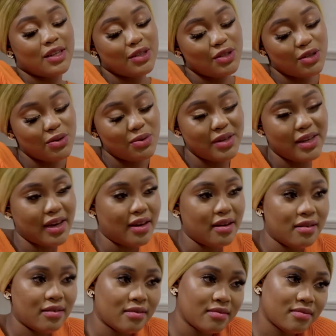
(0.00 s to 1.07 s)
Sonia,
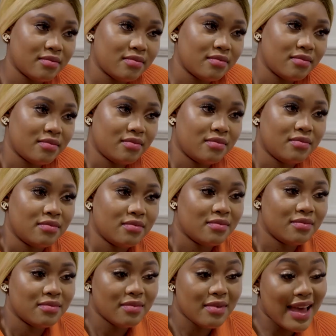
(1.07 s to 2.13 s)

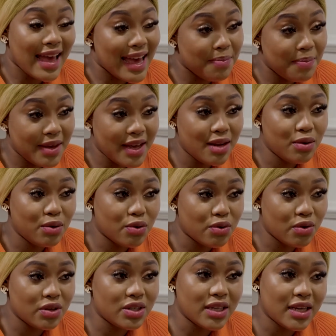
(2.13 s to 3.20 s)
I bear no
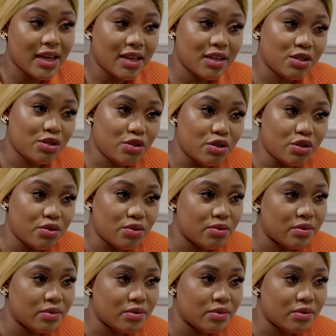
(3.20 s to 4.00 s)
grudge against you.